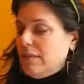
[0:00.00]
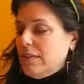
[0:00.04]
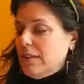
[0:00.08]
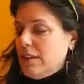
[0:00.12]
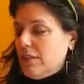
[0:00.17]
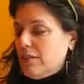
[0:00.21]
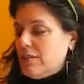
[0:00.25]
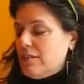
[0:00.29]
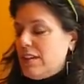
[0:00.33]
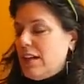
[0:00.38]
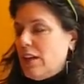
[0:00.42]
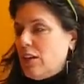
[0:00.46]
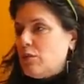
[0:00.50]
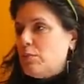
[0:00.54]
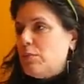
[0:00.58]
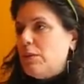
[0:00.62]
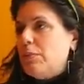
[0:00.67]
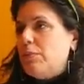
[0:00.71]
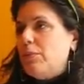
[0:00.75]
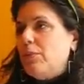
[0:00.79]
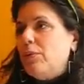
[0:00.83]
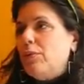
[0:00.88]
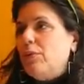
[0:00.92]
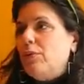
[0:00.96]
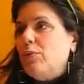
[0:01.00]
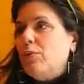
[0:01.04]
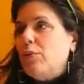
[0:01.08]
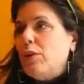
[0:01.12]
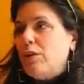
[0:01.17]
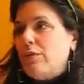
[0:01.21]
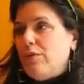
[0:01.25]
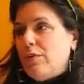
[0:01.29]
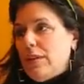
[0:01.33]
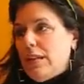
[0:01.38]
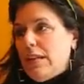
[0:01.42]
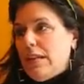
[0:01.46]
their salespeople
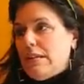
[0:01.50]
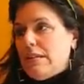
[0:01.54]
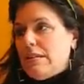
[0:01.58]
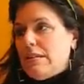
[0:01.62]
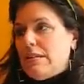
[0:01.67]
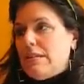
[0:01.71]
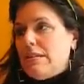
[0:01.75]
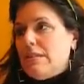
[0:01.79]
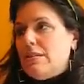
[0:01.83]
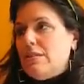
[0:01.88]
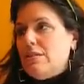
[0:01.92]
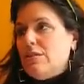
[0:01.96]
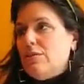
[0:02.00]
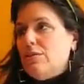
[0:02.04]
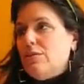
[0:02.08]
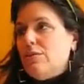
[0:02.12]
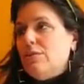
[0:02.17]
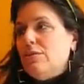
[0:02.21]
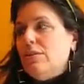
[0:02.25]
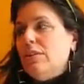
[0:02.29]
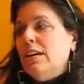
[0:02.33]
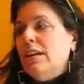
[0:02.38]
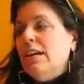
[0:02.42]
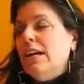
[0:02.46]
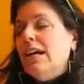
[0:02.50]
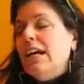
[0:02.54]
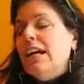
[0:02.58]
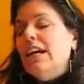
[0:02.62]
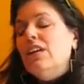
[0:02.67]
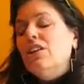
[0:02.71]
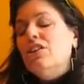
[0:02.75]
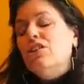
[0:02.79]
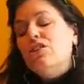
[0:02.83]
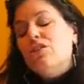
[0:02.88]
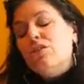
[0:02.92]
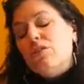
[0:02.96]
work with us to
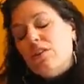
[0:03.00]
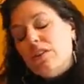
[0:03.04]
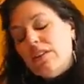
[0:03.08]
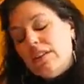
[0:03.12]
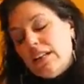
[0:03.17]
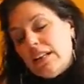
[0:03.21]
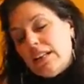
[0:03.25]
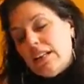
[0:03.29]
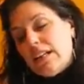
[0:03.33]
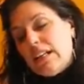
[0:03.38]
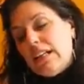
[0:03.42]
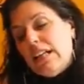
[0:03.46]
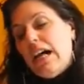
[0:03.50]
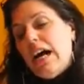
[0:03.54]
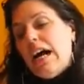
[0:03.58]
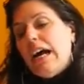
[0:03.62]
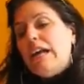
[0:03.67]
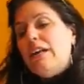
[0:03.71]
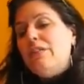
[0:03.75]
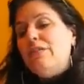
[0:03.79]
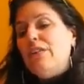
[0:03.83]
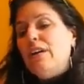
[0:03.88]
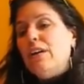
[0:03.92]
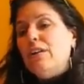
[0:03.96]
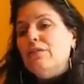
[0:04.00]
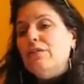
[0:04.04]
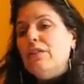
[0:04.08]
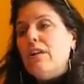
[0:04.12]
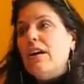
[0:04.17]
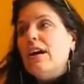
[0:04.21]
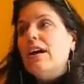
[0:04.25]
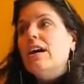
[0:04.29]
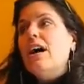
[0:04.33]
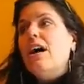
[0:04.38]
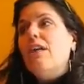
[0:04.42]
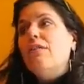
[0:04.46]
ensure that the client felt
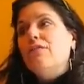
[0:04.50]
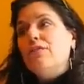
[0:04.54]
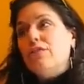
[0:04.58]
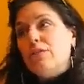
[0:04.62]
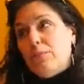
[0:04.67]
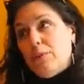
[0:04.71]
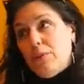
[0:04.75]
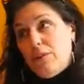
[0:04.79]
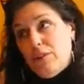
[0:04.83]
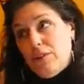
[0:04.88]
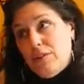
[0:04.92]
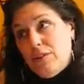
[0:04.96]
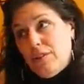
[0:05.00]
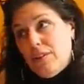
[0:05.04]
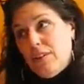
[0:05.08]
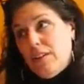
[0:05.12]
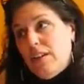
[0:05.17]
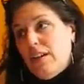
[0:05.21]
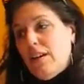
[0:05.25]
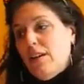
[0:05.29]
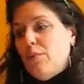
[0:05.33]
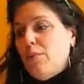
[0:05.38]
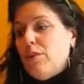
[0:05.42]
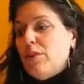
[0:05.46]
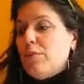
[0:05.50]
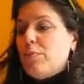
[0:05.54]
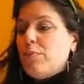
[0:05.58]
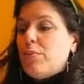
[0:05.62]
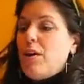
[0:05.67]
very comfortable with the